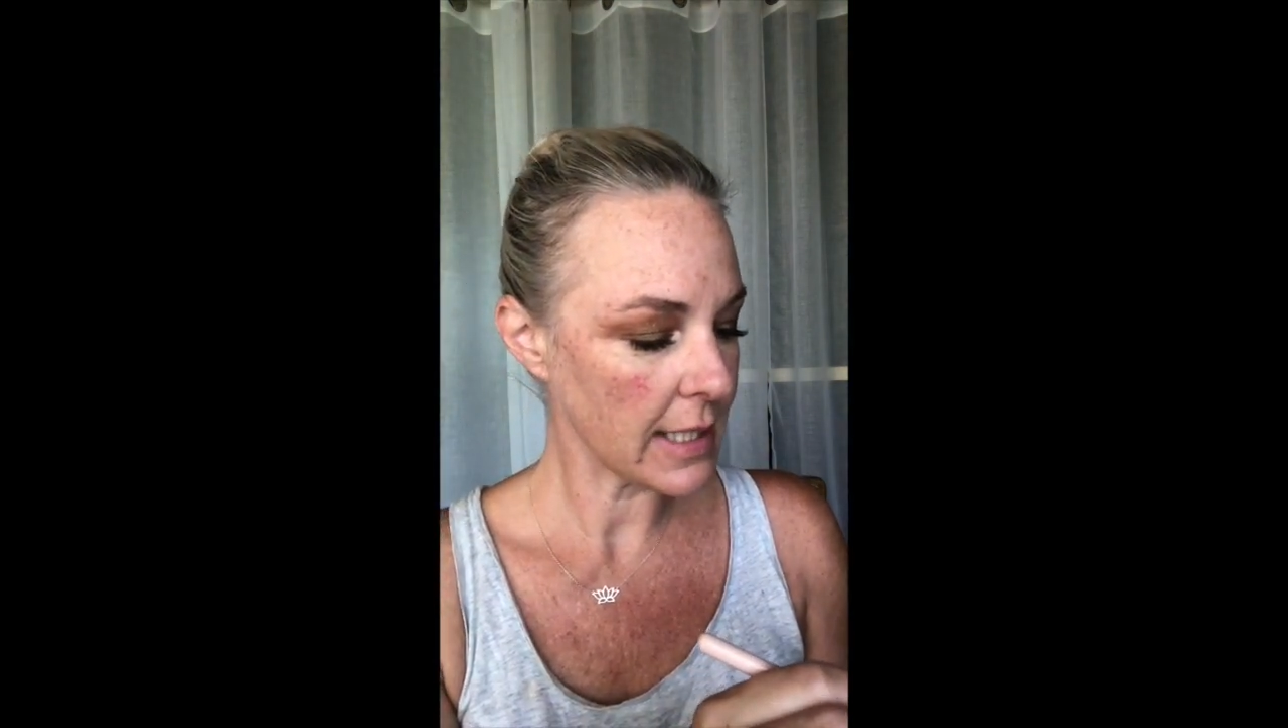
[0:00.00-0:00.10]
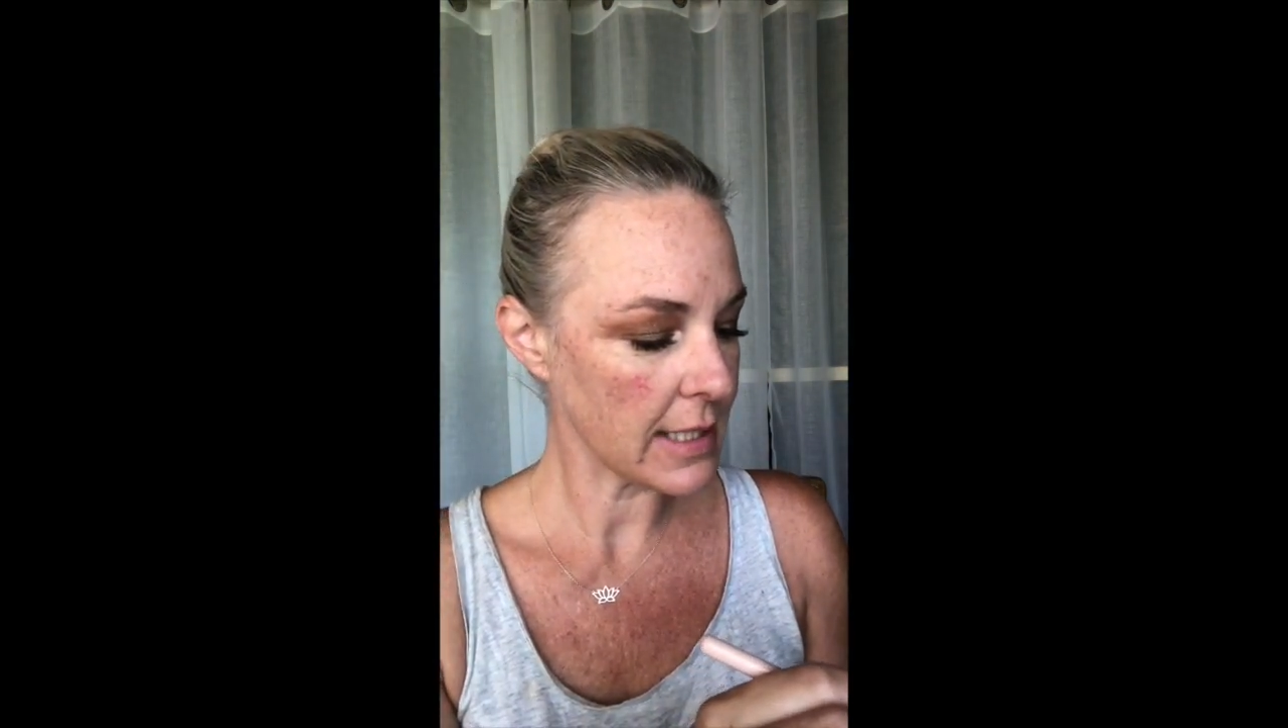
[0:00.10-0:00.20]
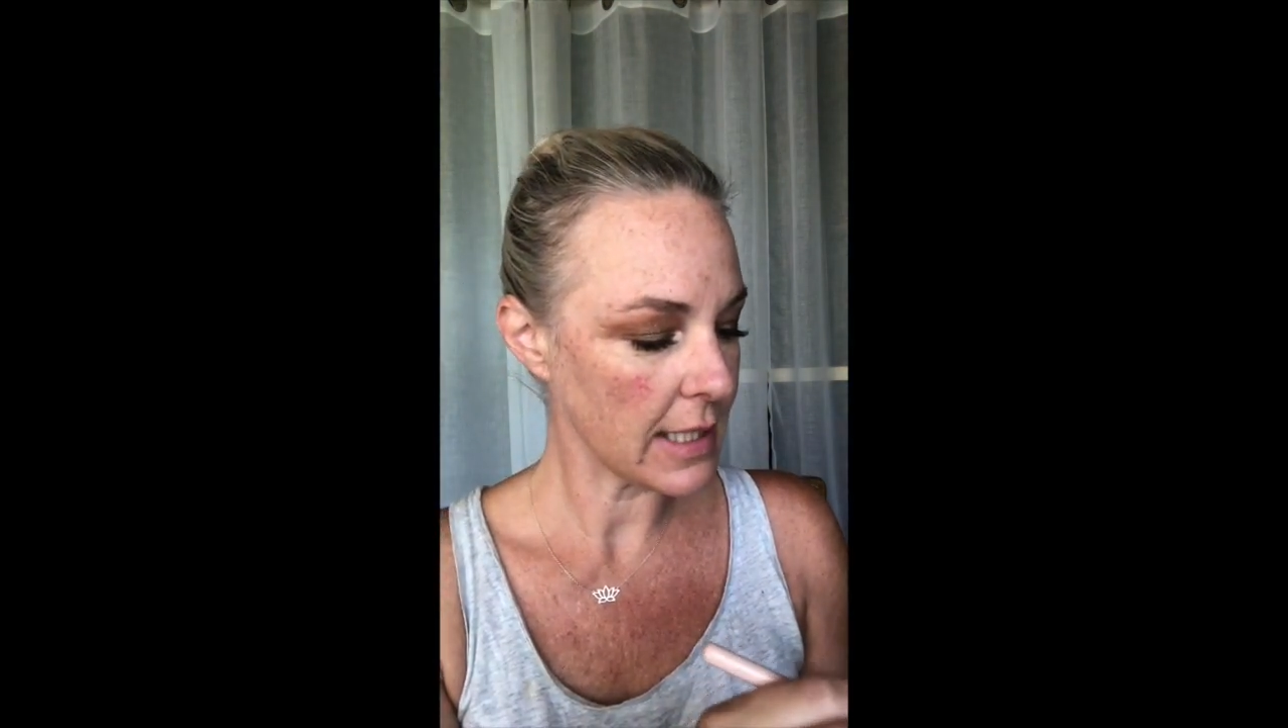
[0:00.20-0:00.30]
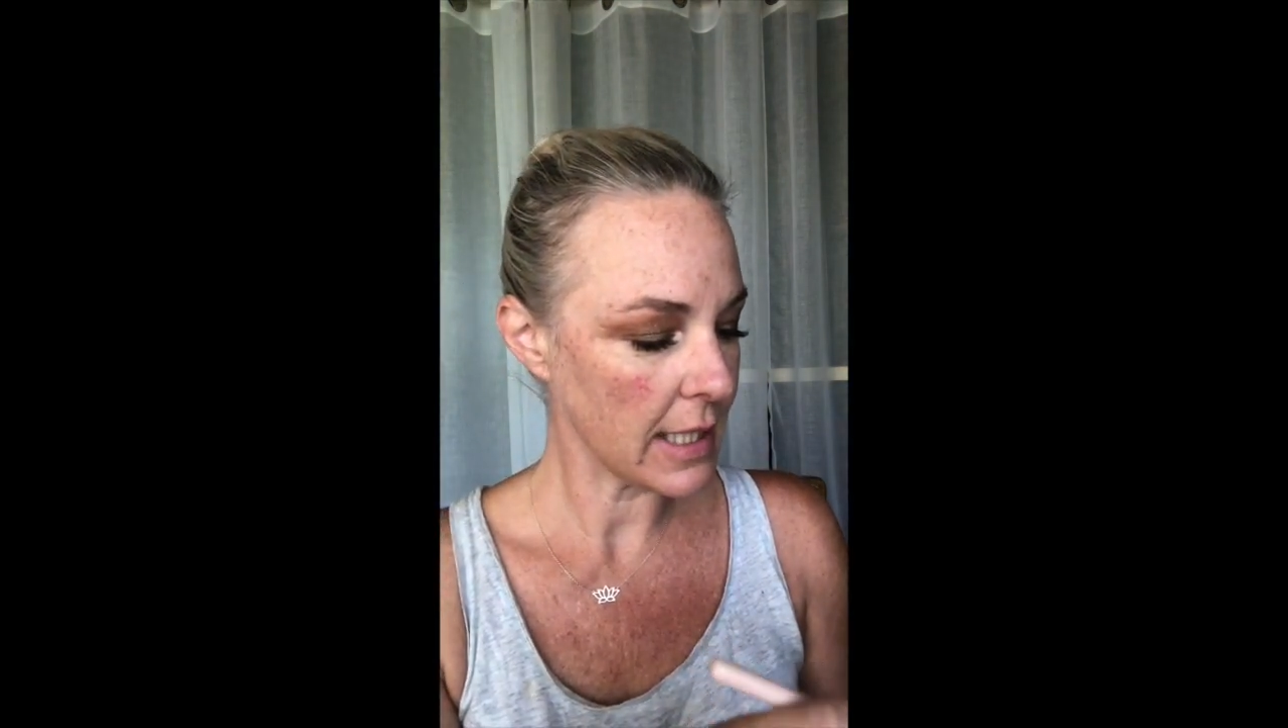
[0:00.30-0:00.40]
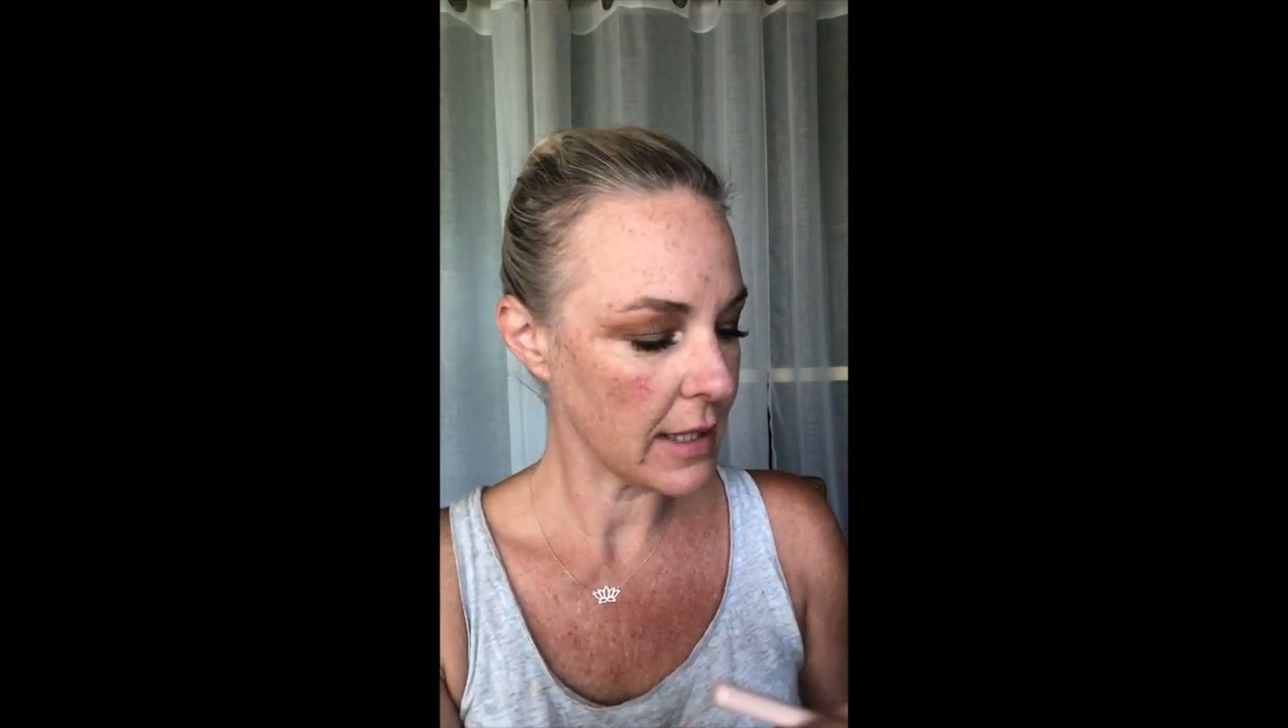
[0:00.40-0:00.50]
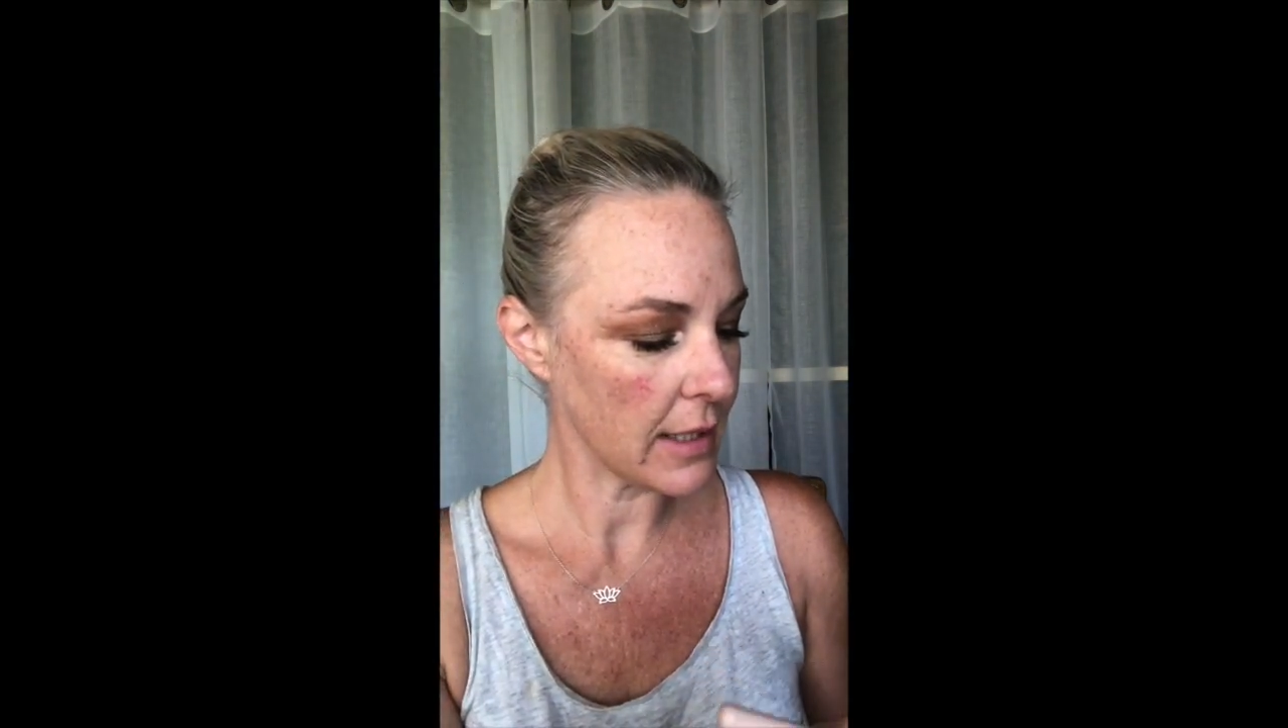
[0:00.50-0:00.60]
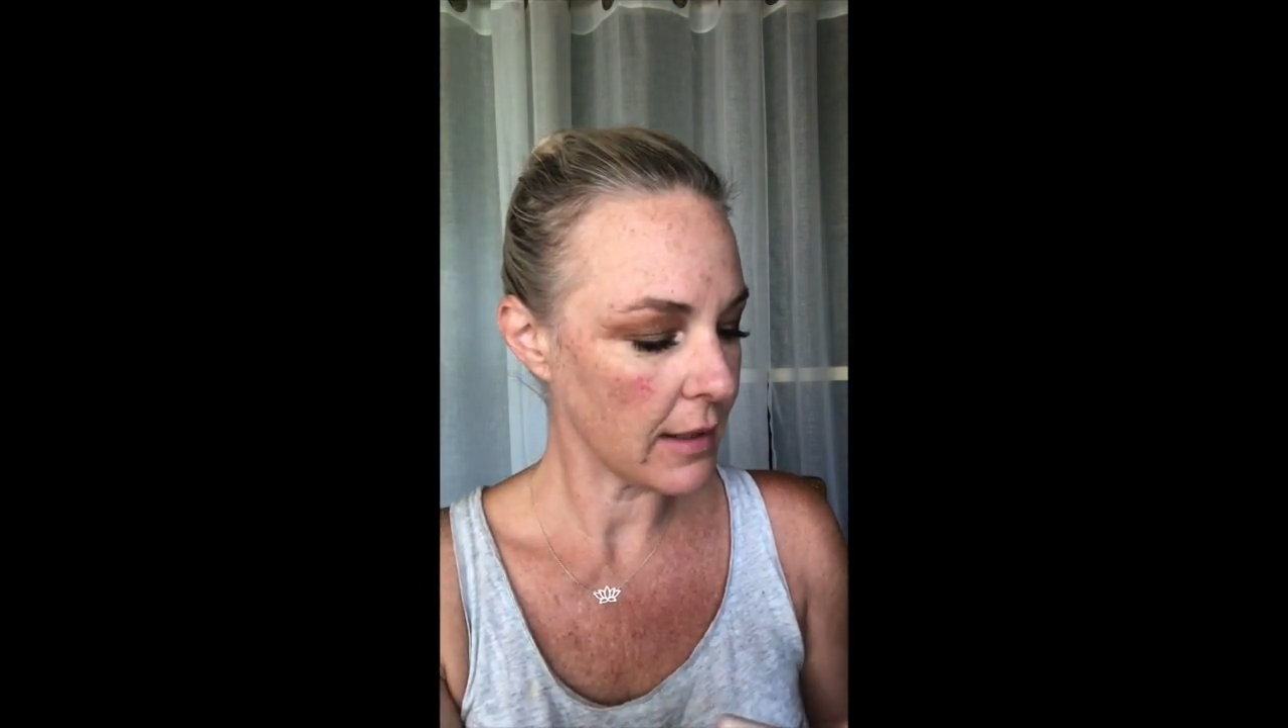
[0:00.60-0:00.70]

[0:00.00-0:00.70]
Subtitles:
underneath